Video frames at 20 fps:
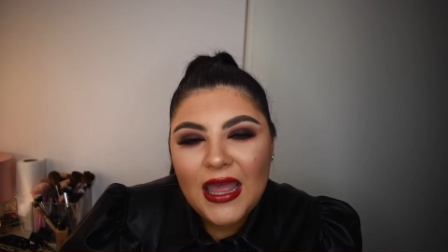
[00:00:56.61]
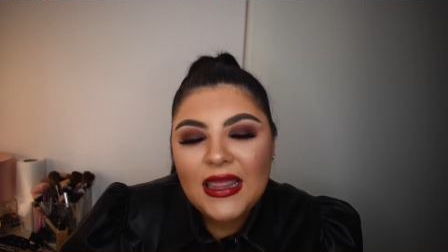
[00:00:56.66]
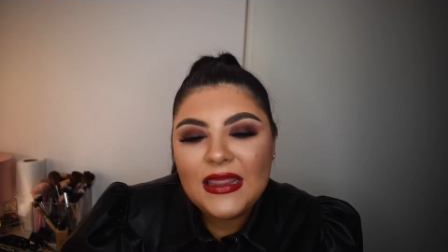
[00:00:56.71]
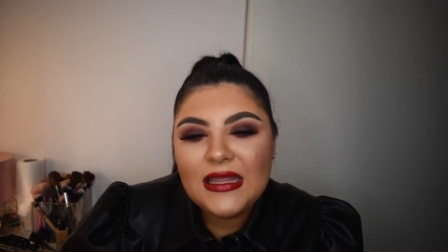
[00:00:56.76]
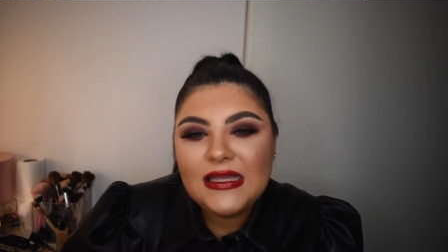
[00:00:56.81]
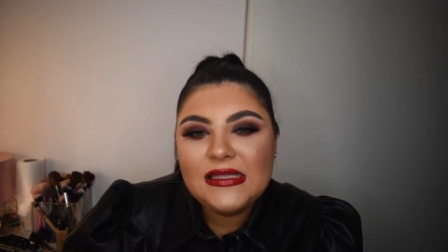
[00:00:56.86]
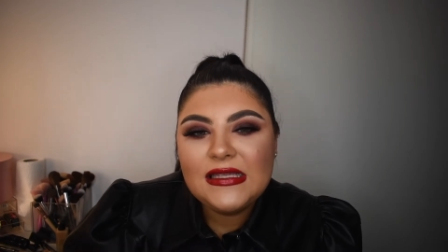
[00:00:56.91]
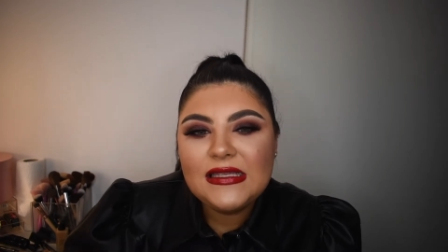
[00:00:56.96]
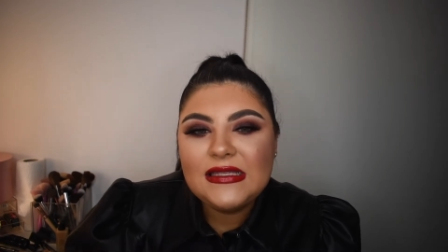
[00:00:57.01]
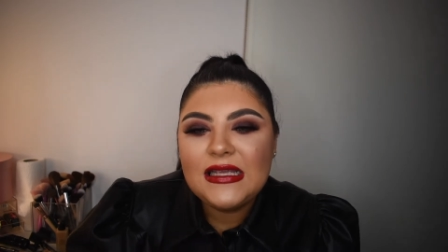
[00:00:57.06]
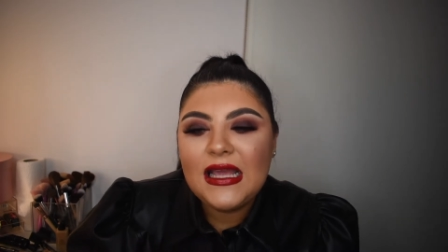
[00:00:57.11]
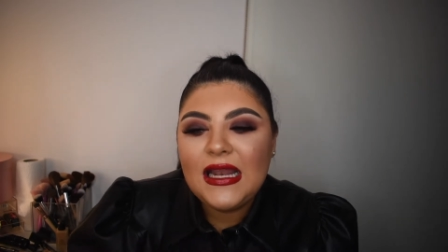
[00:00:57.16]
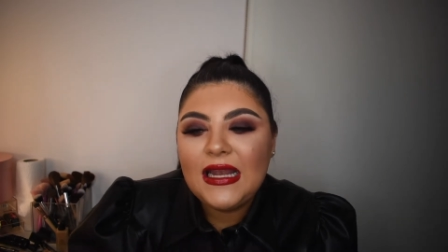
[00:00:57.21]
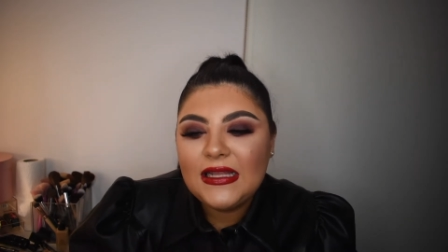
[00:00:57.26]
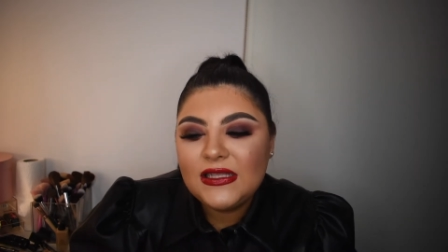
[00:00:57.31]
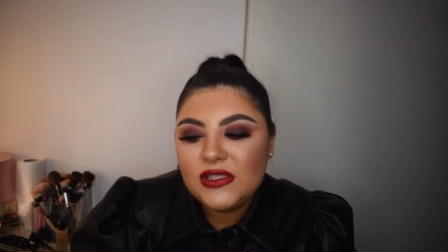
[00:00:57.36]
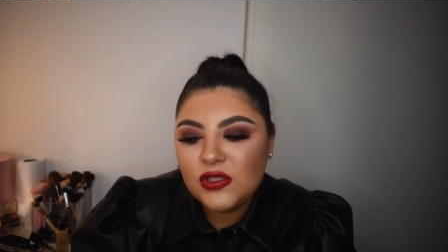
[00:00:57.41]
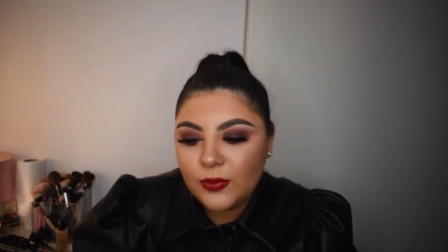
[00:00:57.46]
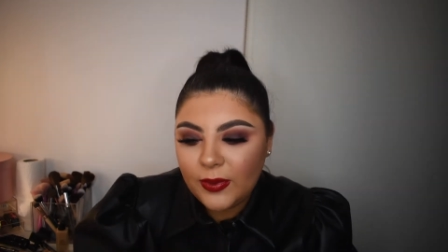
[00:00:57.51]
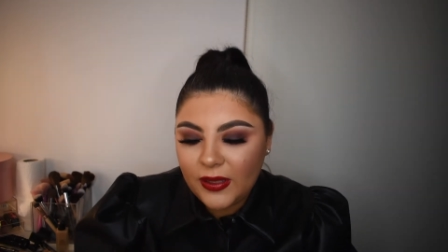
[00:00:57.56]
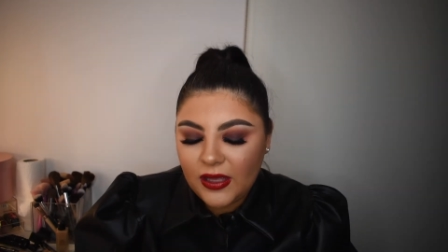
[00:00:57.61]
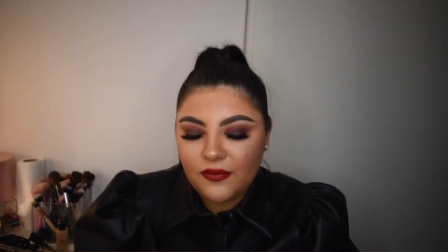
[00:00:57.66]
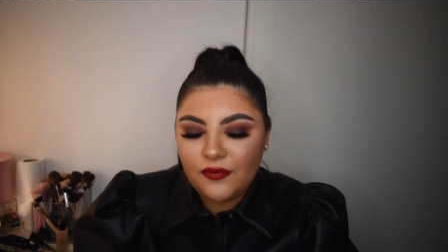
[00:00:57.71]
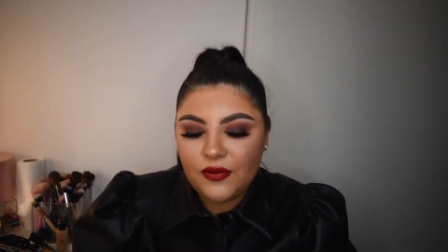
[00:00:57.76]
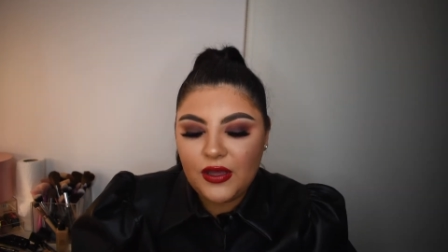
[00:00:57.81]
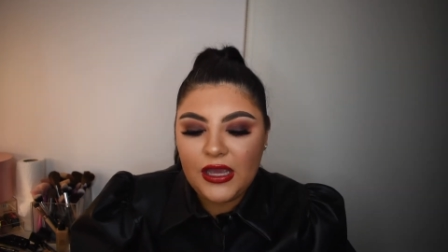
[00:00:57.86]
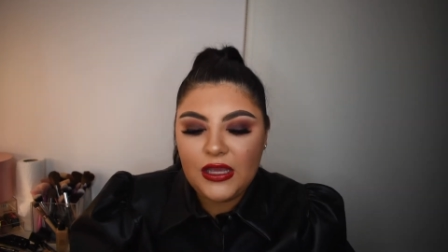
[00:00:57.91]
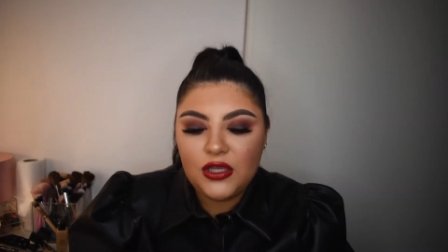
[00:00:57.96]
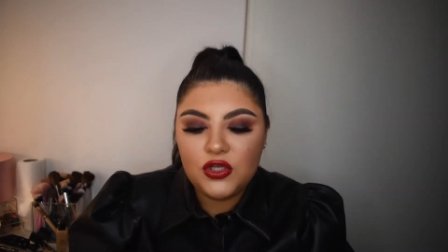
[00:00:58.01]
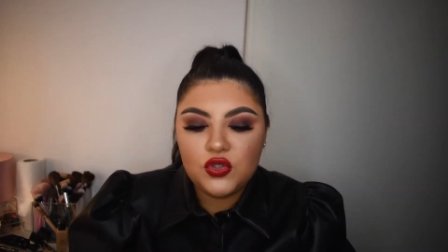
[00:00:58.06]
This is a little bit of
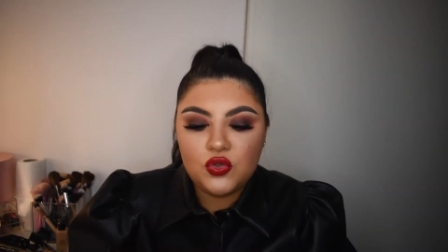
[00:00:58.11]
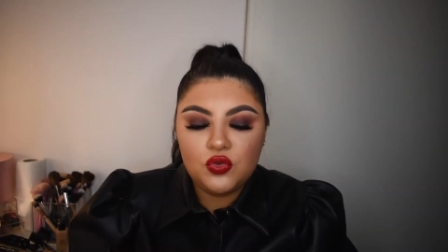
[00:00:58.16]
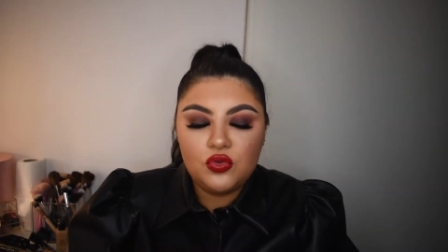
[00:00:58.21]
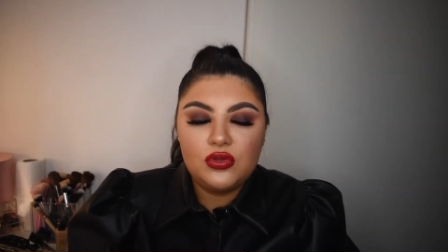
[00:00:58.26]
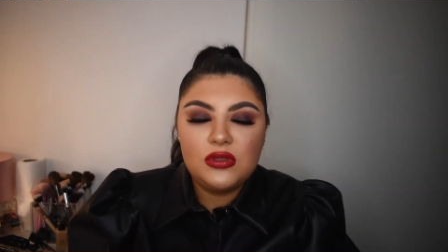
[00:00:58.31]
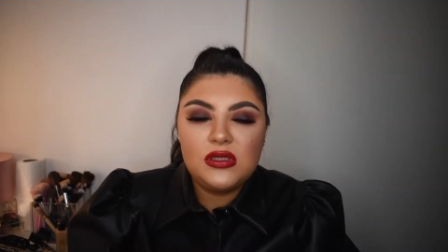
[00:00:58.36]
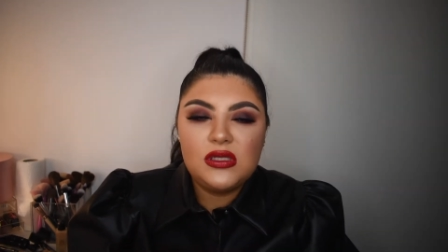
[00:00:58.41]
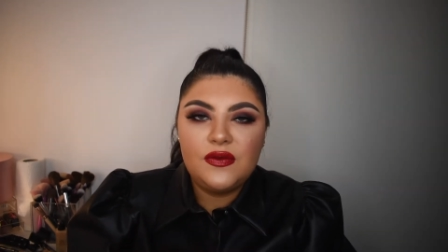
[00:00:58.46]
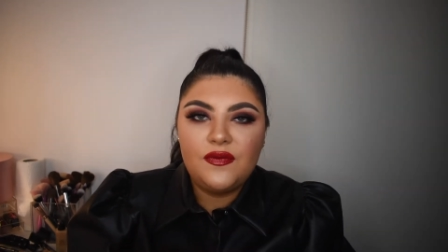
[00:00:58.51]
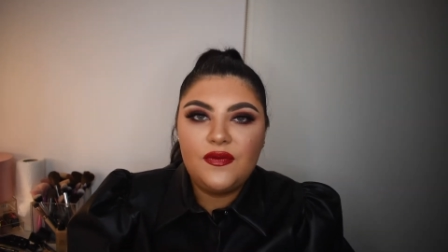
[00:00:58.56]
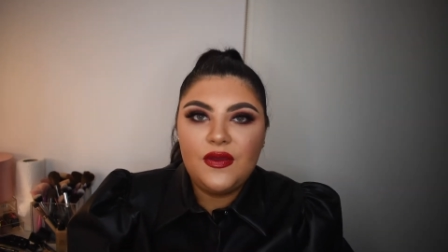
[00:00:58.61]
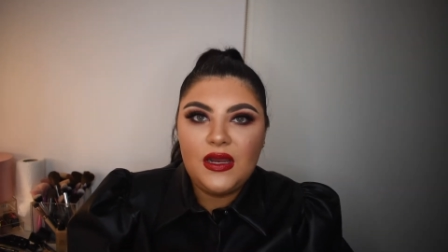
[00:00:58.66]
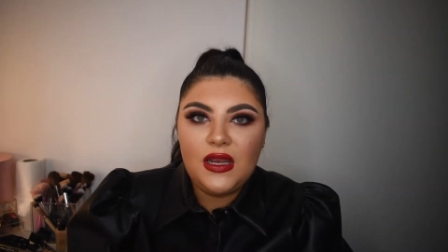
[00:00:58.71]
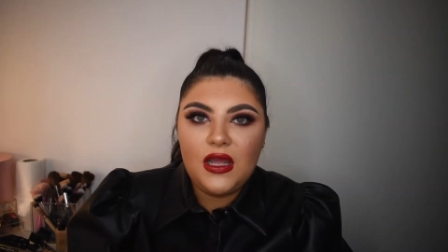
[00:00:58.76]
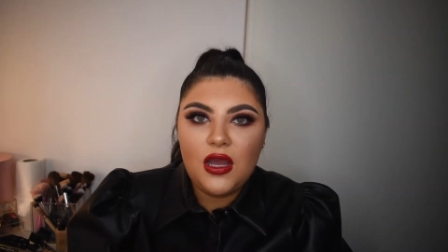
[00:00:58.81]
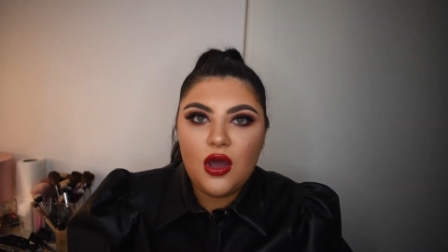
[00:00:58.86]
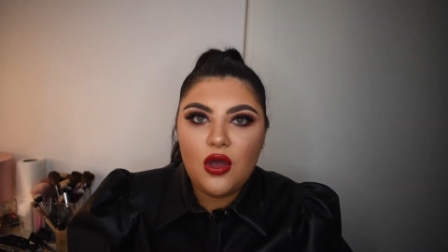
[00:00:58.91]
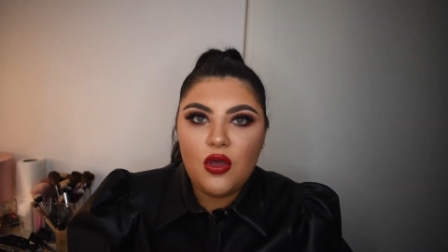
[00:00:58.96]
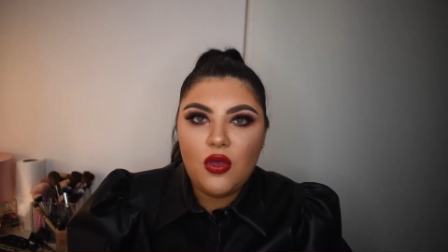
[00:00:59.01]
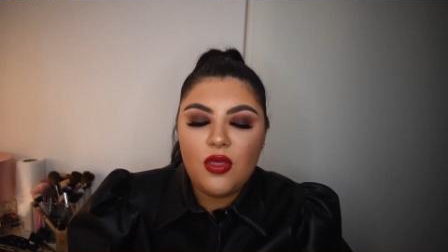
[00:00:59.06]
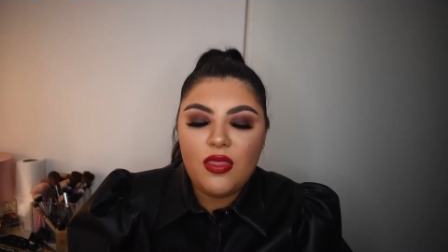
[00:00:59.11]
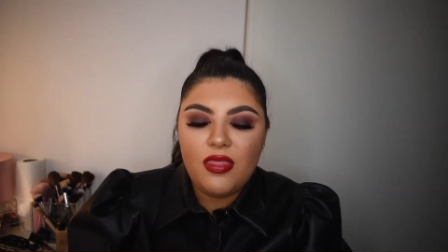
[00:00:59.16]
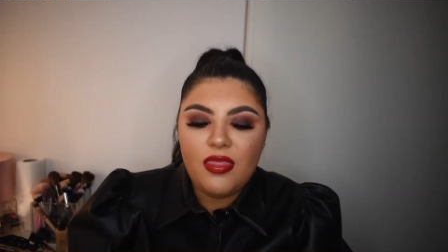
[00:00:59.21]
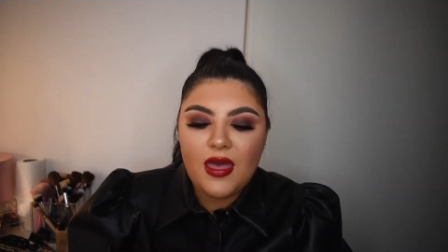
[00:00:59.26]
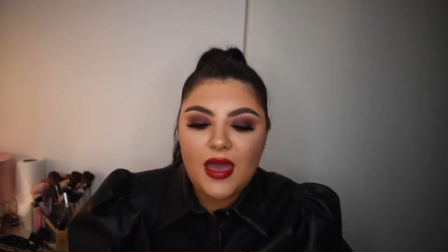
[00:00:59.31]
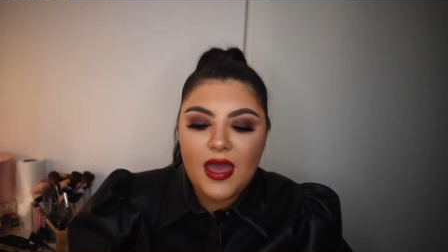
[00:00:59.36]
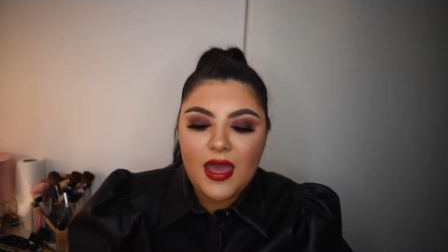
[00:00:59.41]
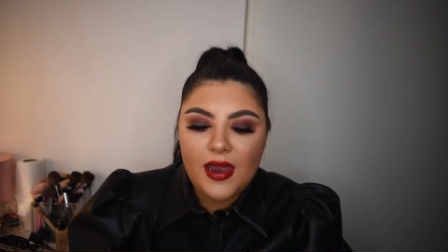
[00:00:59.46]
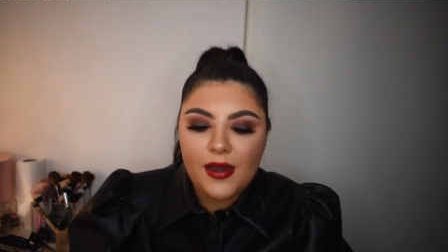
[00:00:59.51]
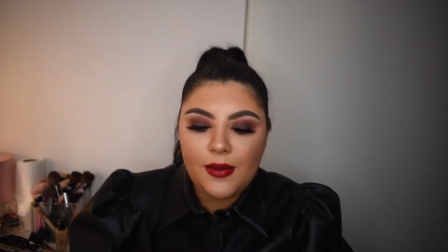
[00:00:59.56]
a shorter video
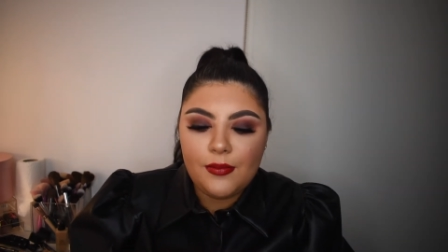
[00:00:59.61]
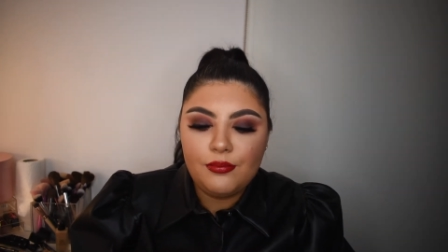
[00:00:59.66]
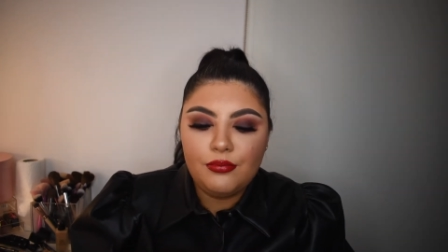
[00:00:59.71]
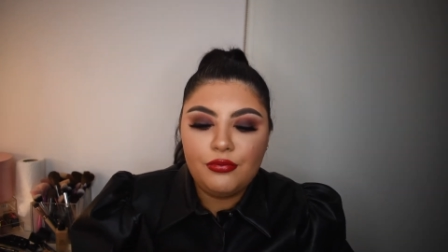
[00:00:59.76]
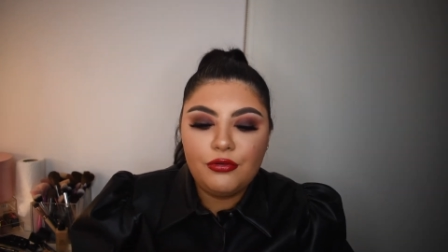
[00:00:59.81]
than